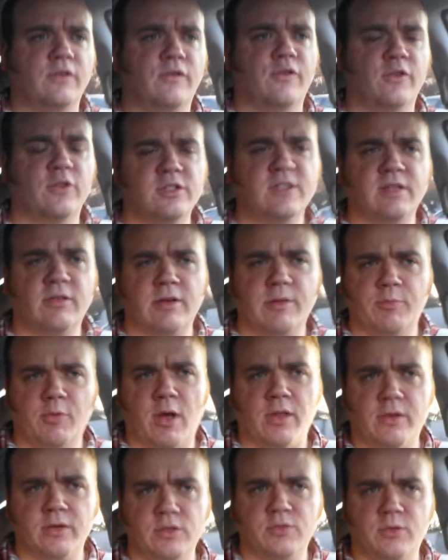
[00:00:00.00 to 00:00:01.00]
the first three
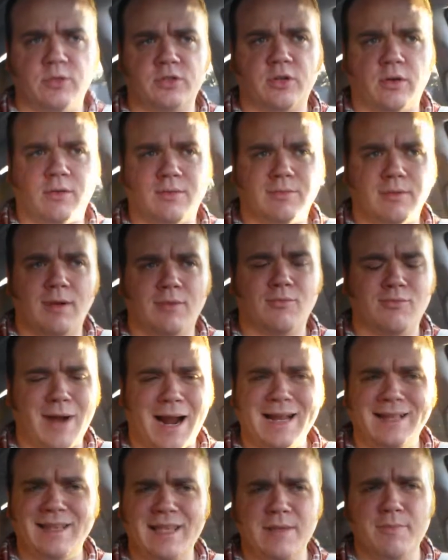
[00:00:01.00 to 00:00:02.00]
brothers, which are
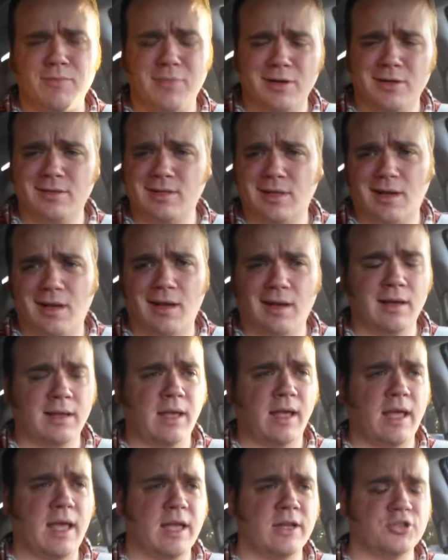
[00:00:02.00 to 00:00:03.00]
Riley, Murtaugh,
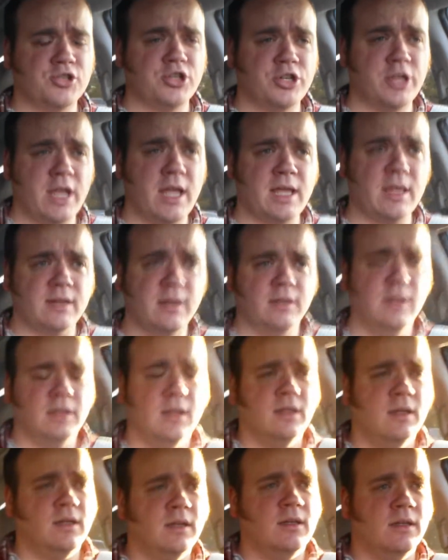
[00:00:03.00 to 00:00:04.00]
and Shane,
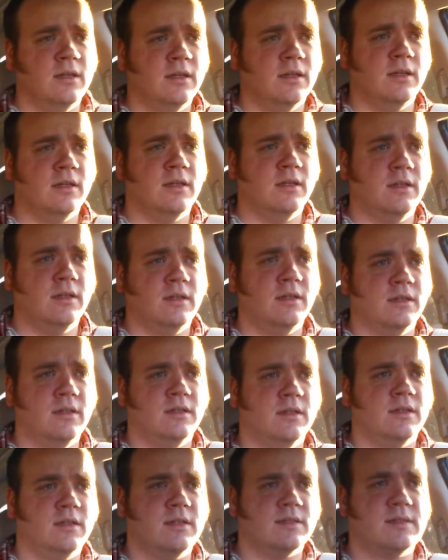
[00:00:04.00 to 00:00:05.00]

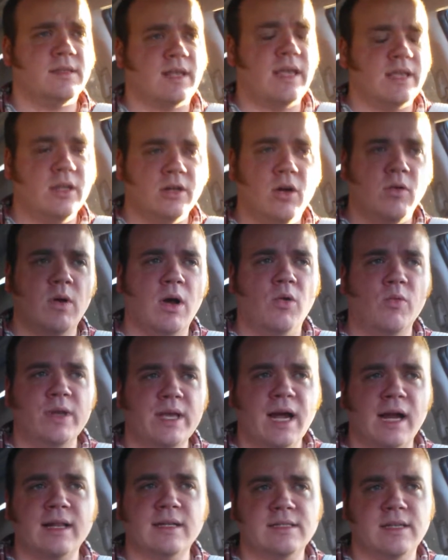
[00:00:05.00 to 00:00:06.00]
say, you know what, we
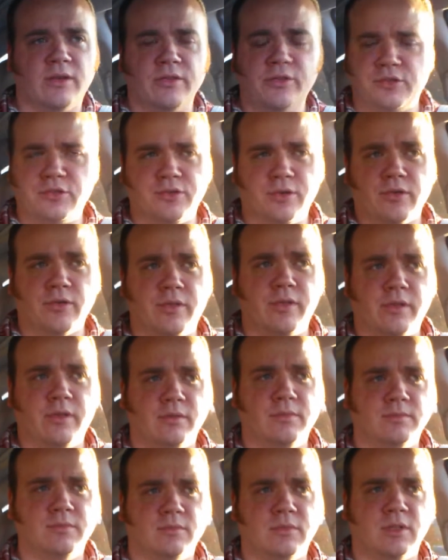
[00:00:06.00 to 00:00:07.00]
got to tell the truth.
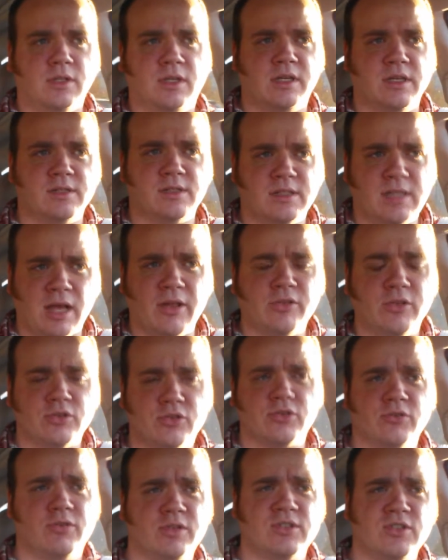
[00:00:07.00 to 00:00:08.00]
Because telling the
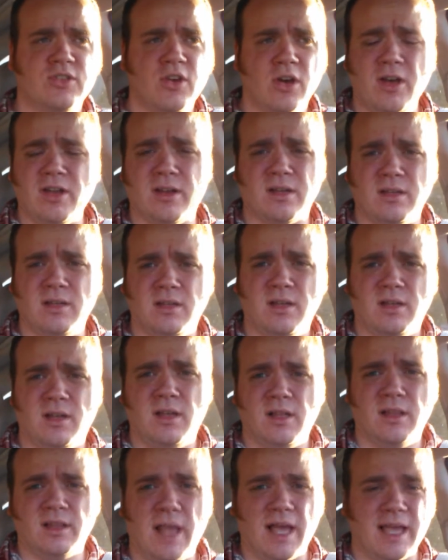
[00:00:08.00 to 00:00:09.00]
truth is good.
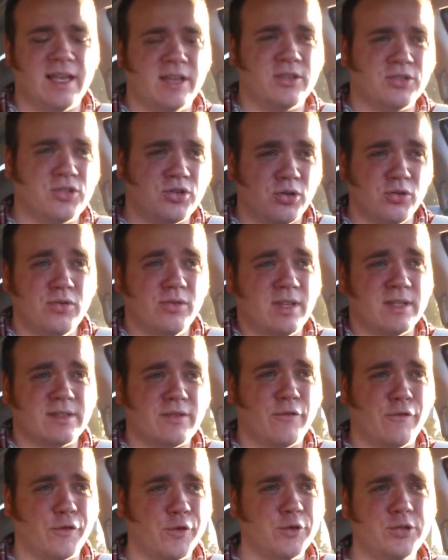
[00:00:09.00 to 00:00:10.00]
Like, truth is
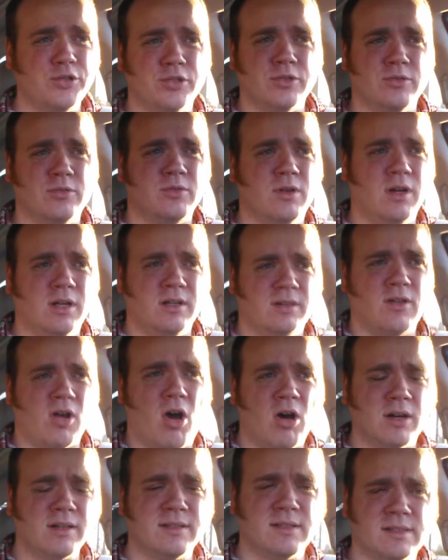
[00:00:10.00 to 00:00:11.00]
a virtue.
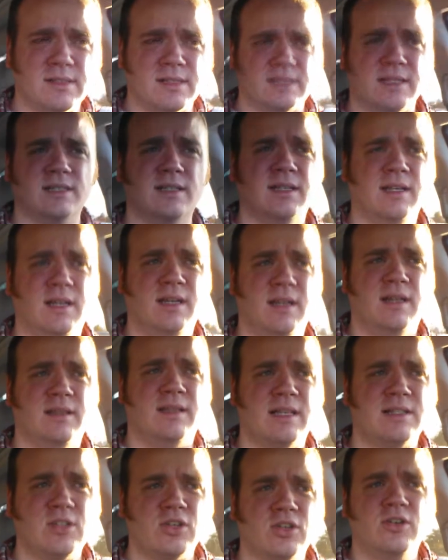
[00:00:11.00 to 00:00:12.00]
Honesty.
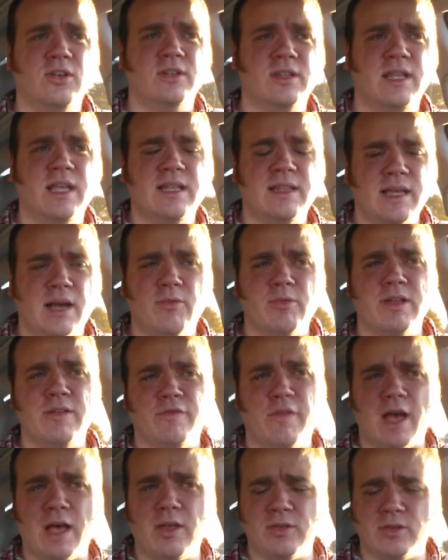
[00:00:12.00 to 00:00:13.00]
That's a good thing that we
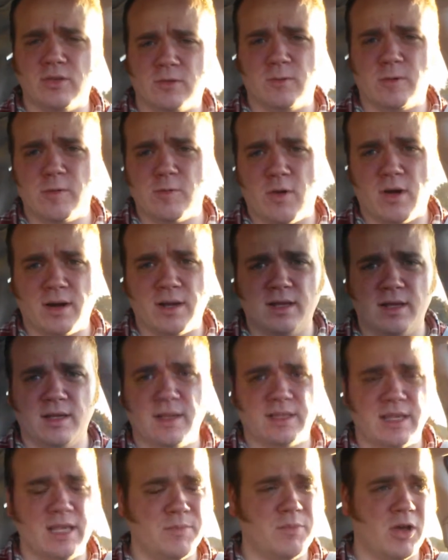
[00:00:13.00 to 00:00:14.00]
value and we want
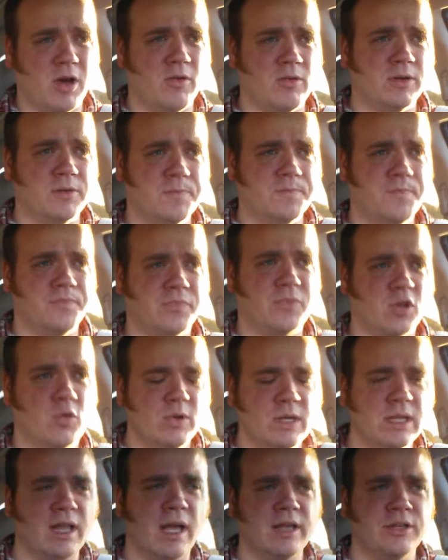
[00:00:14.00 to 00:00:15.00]
to keep going.
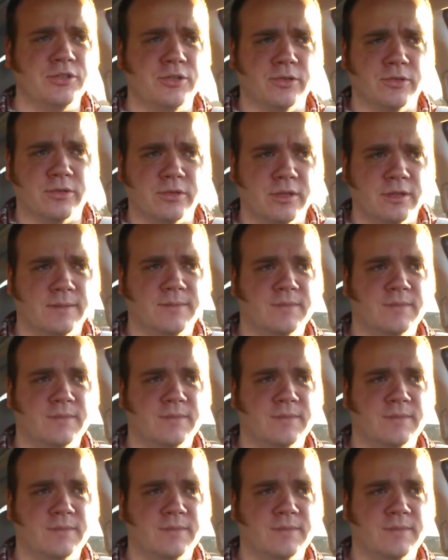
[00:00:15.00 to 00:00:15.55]
We like truth.